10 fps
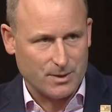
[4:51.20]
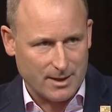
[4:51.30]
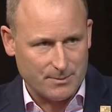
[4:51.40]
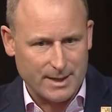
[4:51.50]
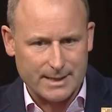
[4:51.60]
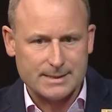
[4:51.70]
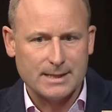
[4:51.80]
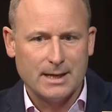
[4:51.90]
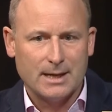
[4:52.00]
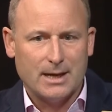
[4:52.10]
client base,
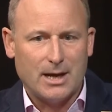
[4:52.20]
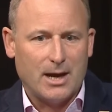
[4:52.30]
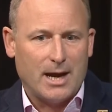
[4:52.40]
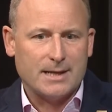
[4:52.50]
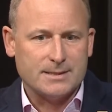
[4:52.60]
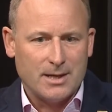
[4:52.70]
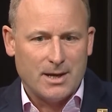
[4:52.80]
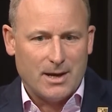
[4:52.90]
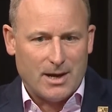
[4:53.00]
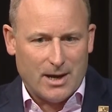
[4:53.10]
and
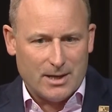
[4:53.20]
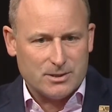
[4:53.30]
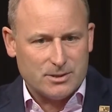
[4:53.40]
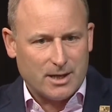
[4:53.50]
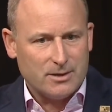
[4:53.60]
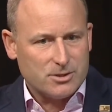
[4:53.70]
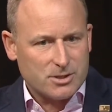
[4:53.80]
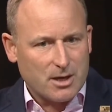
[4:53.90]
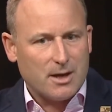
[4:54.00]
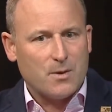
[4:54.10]
don't
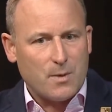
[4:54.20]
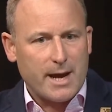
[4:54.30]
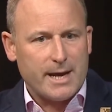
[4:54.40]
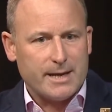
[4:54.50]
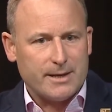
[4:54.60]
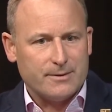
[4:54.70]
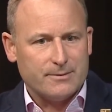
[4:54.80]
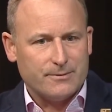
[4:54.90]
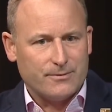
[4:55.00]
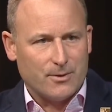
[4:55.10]
shy away
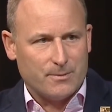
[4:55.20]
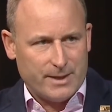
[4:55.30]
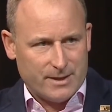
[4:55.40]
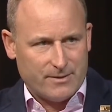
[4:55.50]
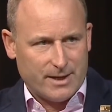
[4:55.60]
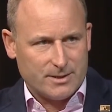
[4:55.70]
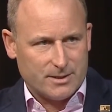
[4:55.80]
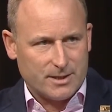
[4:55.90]
from innovation.